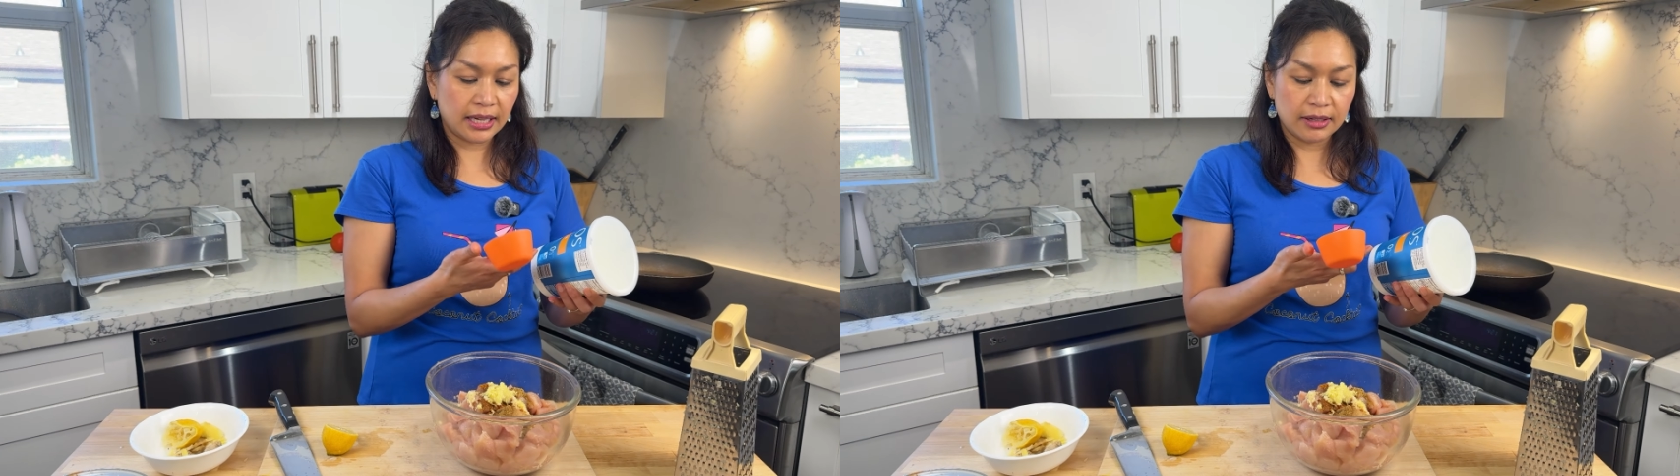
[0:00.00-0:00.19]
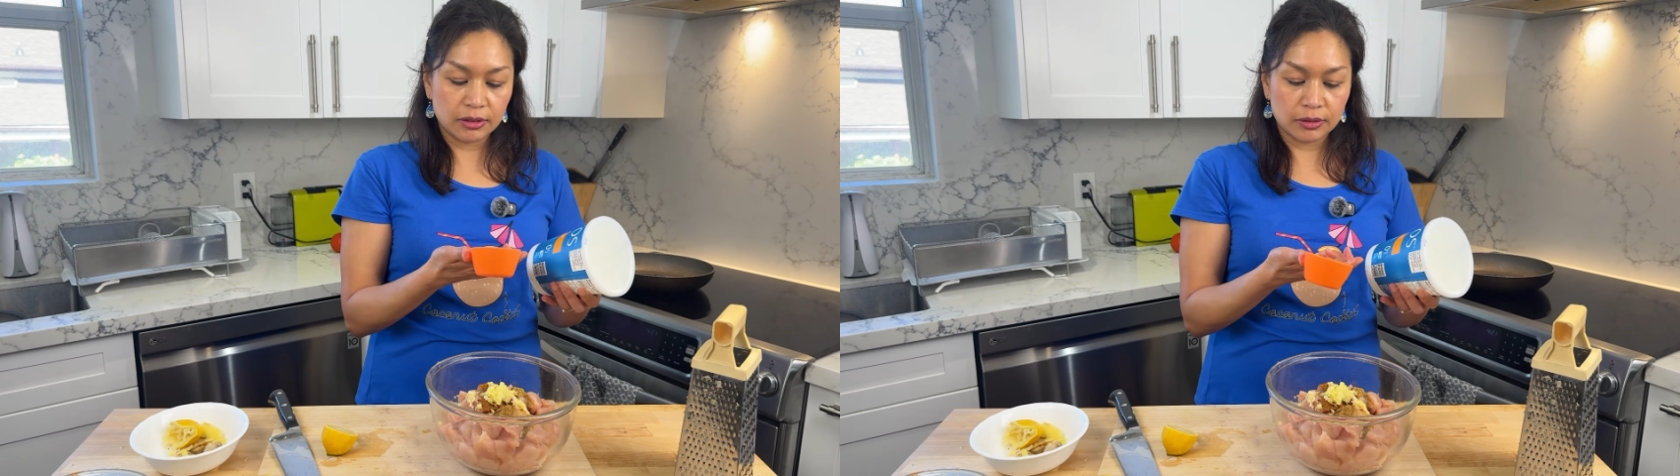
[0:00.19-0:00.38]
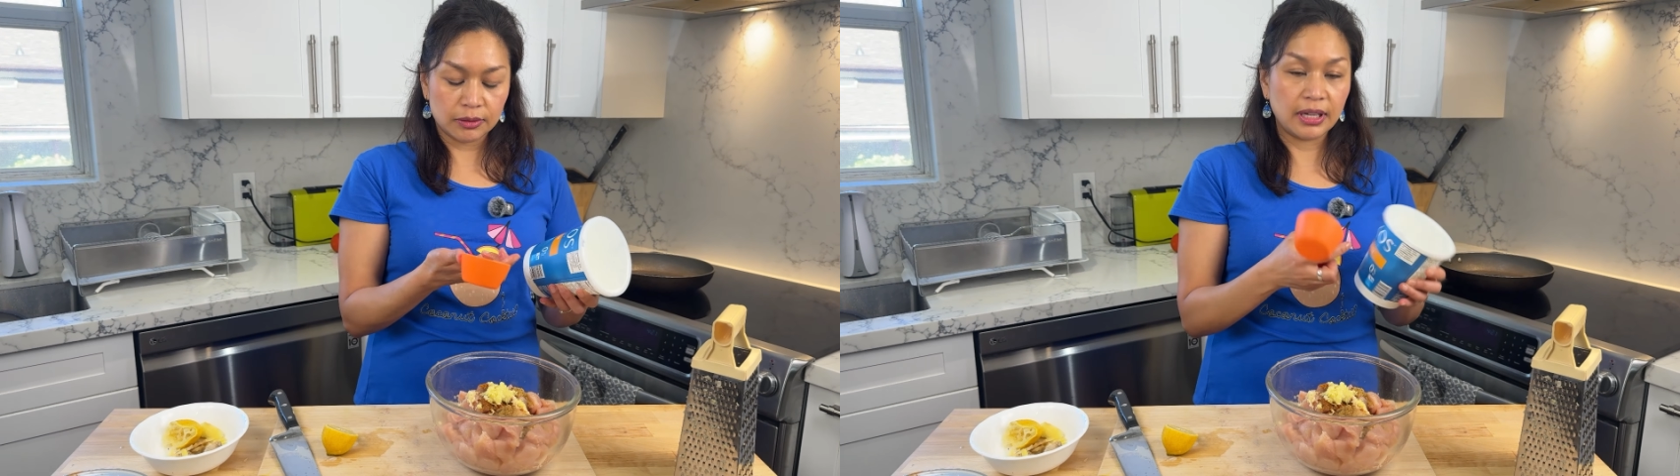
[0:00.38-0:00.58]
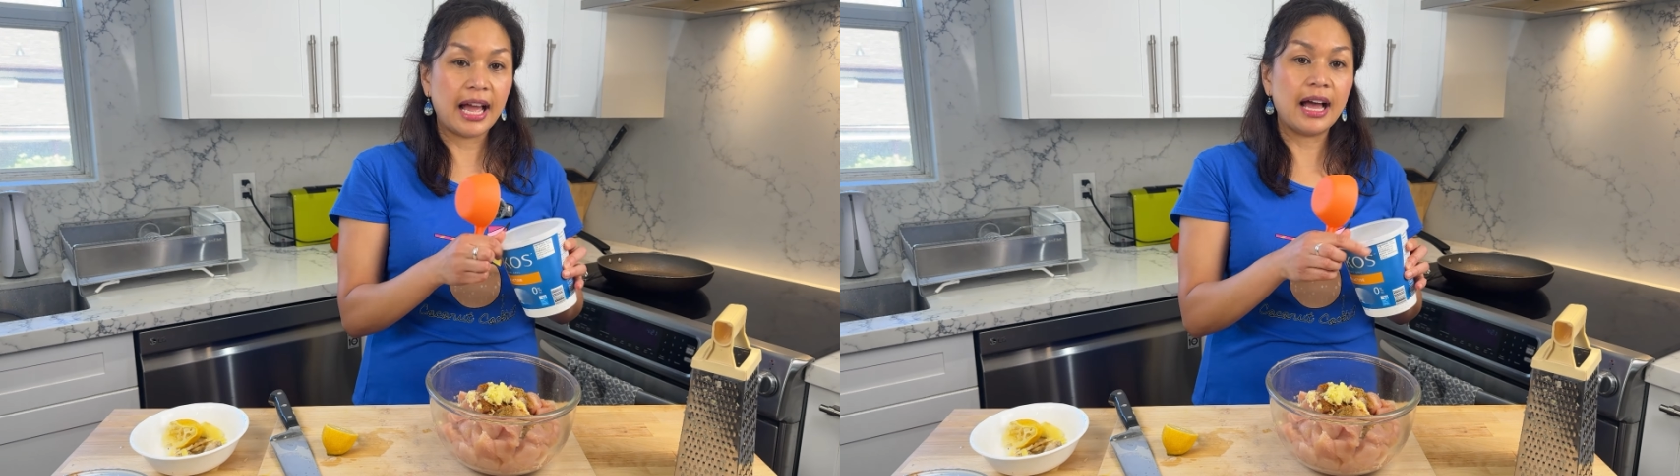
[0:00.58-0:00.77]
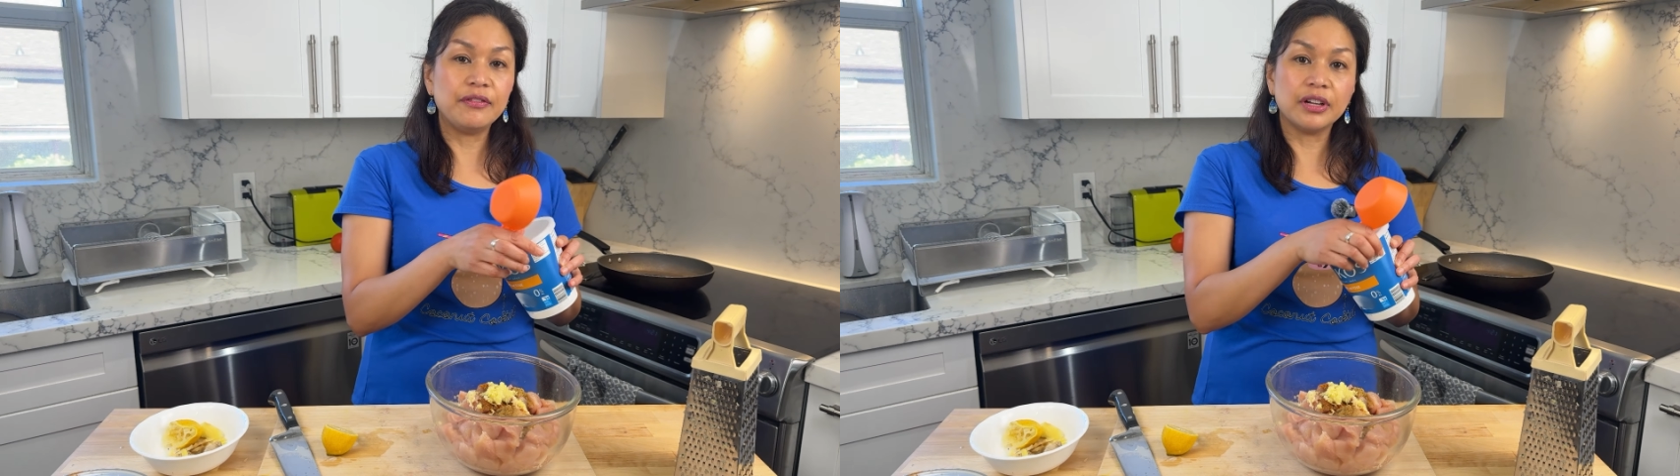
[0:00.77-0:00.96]

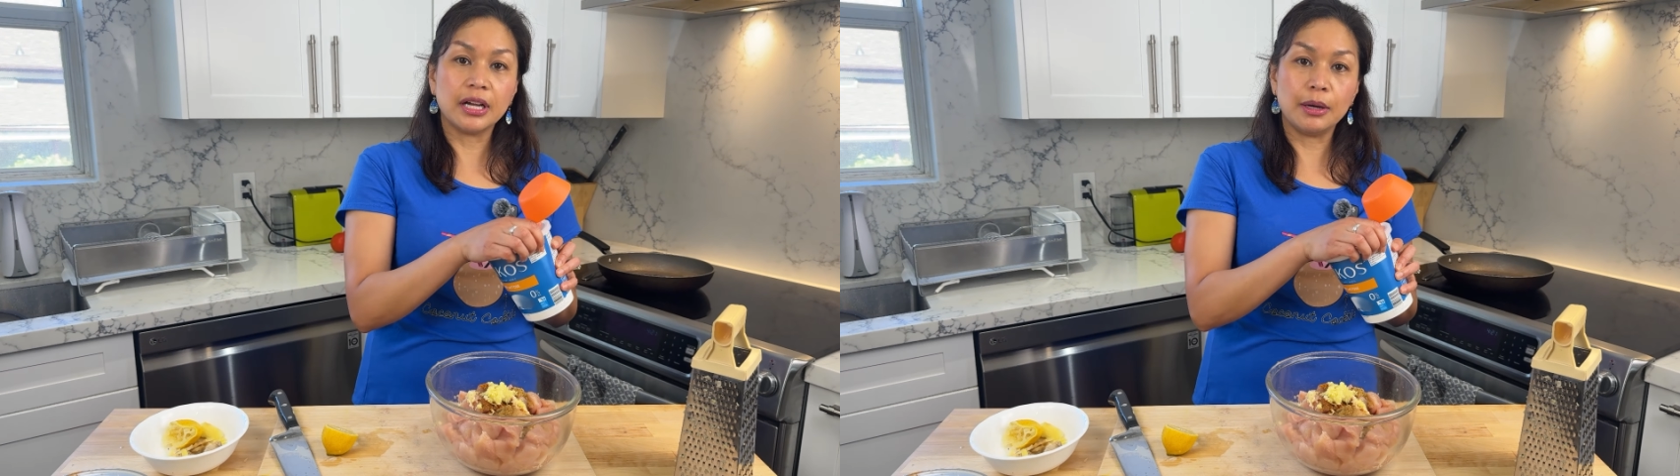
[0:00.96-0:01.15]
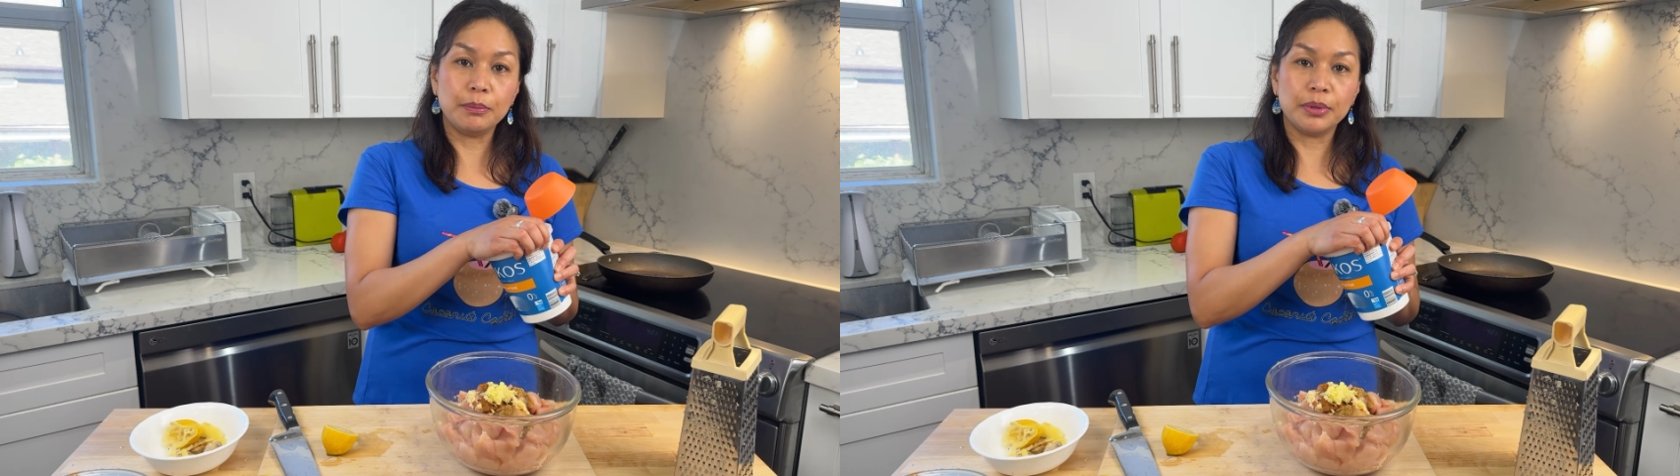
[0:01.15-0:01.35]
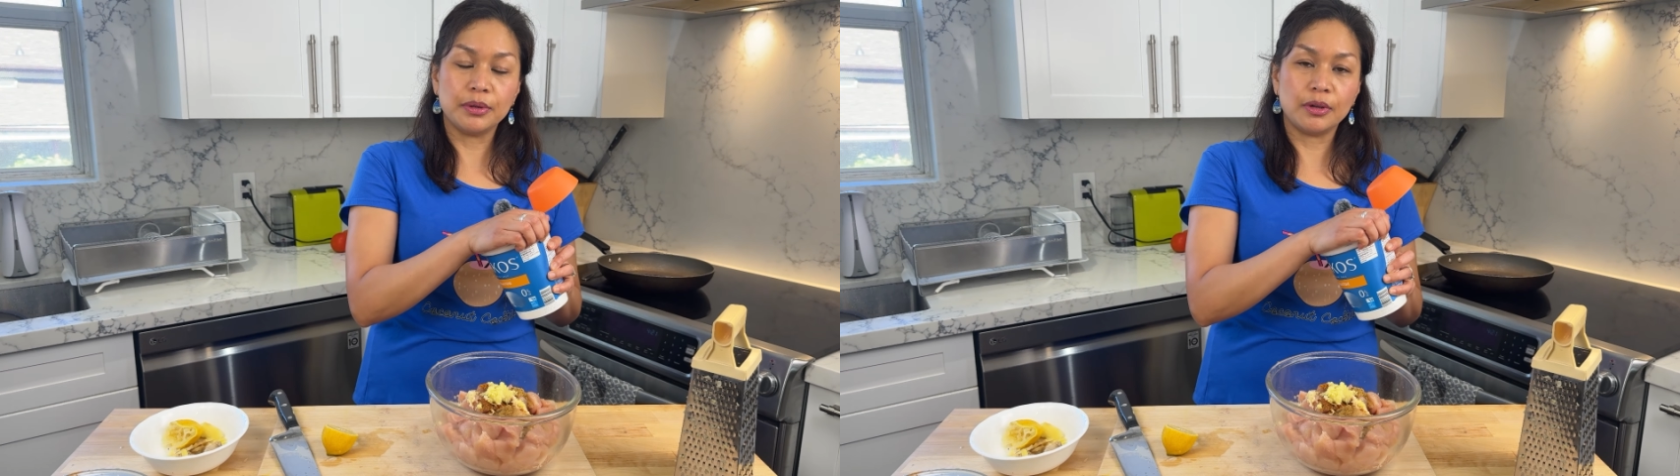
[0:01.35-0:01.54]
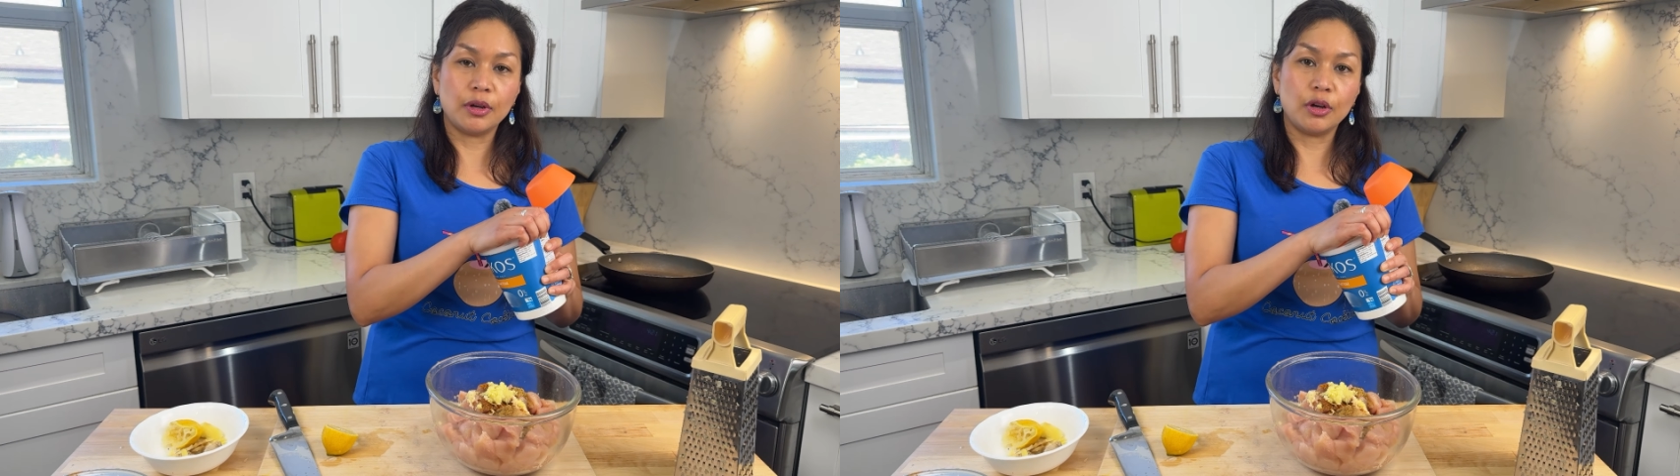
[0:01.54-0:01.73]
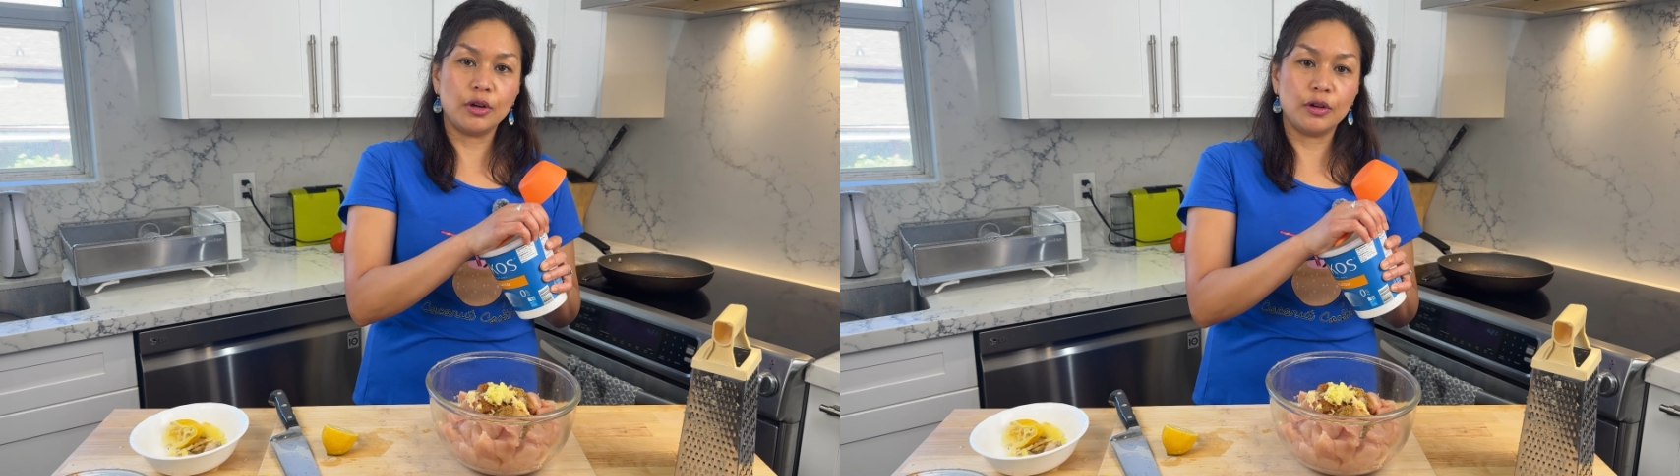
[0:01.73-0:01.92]
1/2 cup
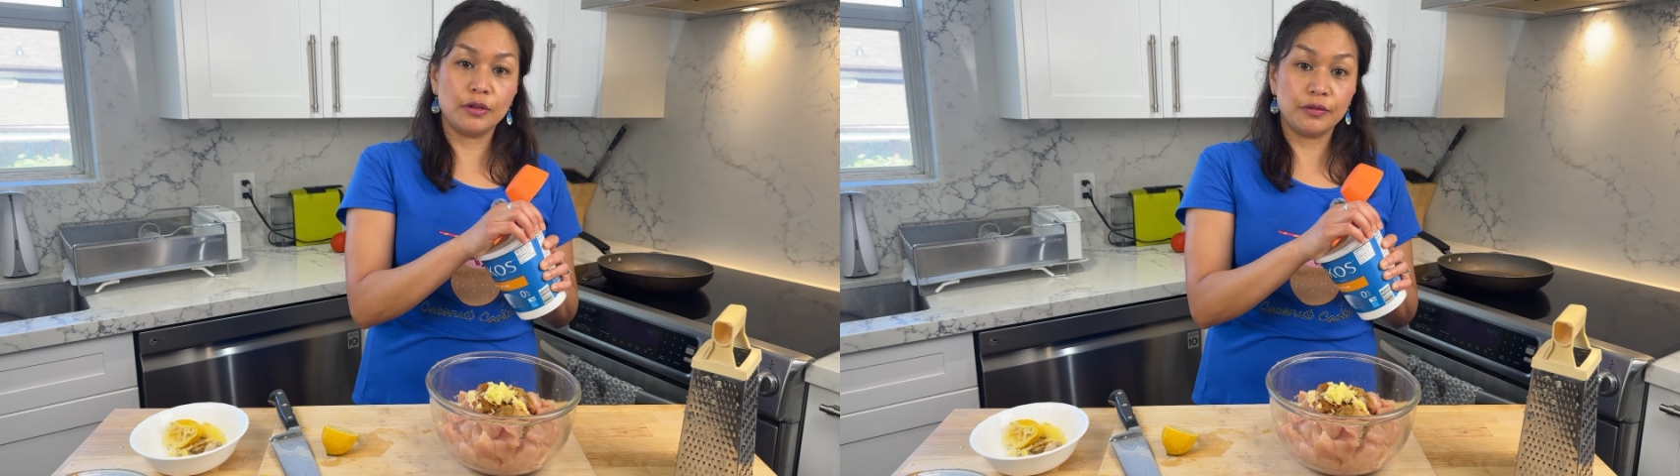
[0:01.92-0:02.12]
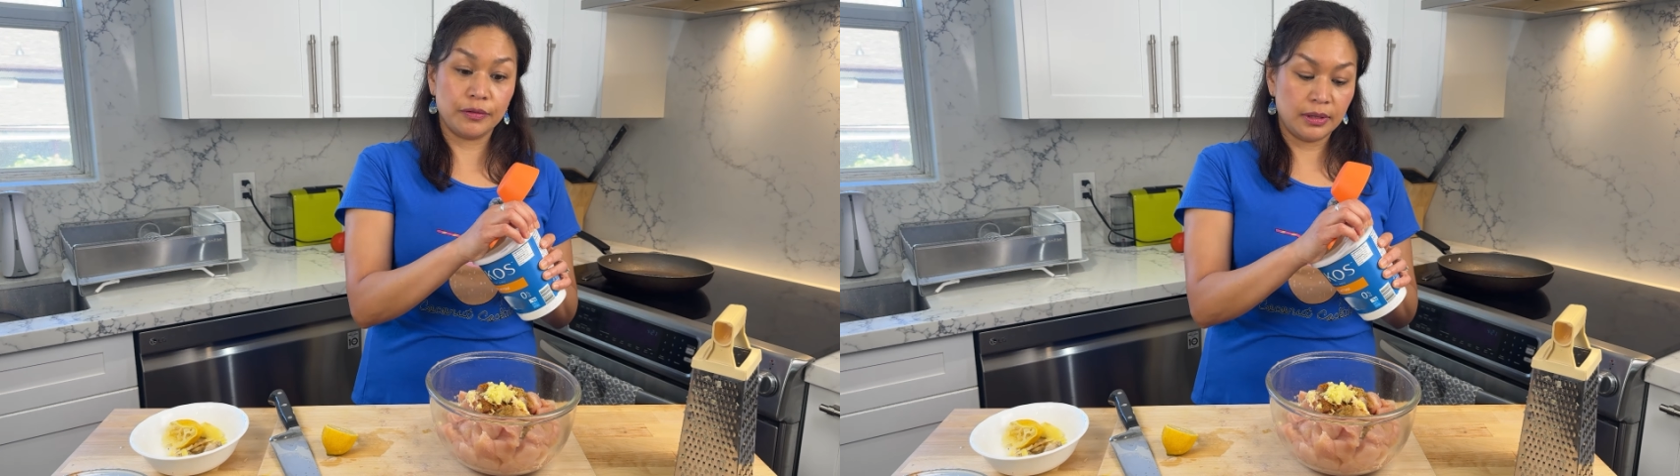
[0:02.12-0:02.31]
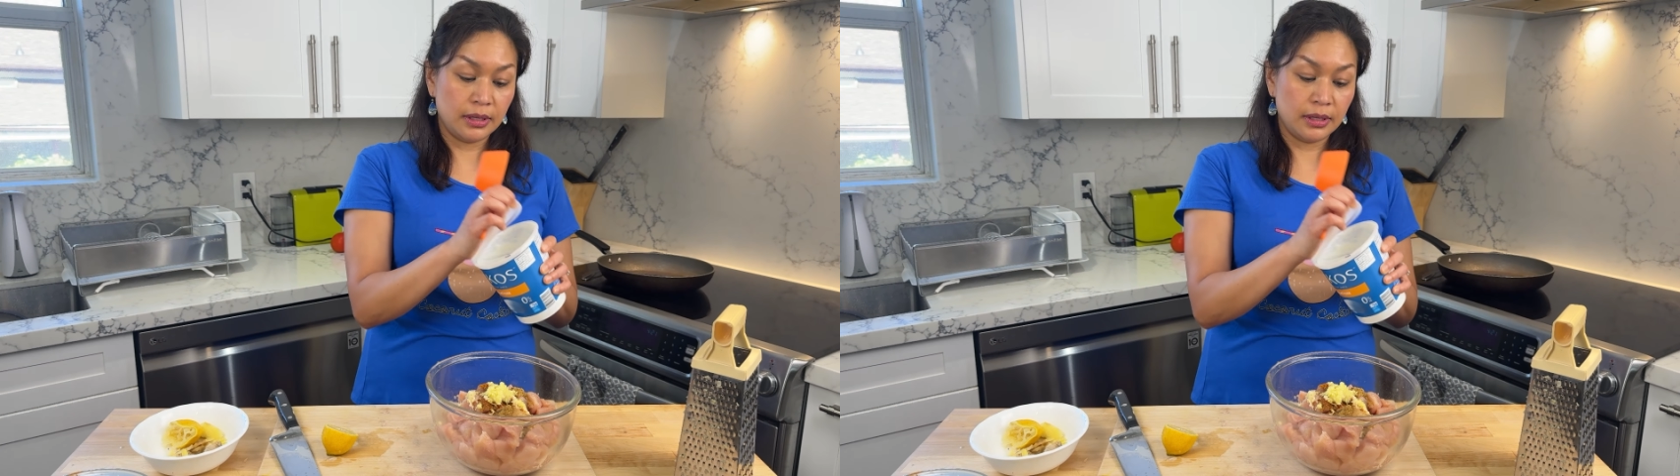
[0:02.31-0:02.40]
of